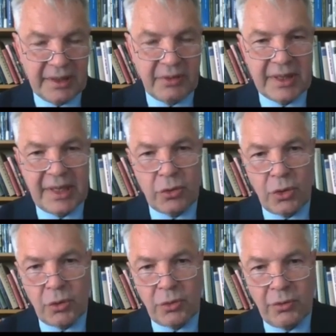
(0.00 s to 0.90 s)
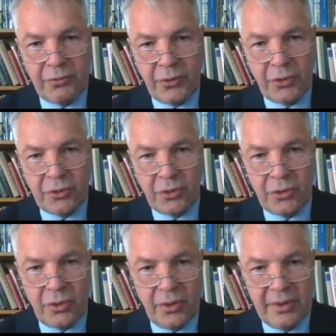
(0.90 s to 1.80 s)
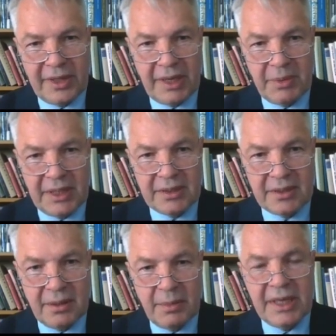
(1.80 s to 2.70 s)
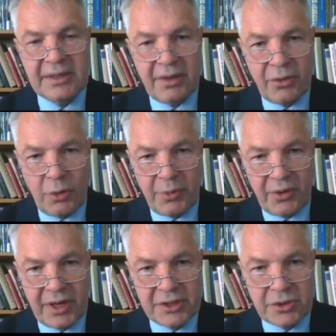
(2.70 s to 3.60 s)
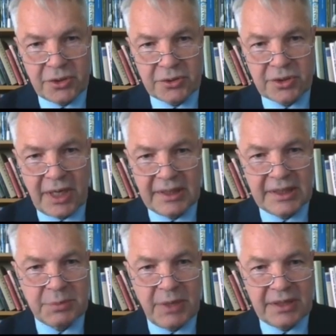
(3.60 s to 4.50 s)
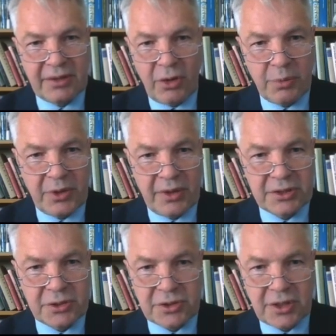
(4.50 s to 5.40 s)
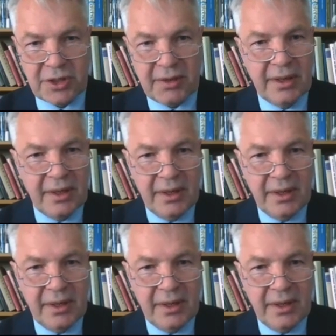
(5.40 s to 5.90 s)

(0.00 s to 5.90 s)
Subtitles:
When they go further, they meet military operations, and these military operations are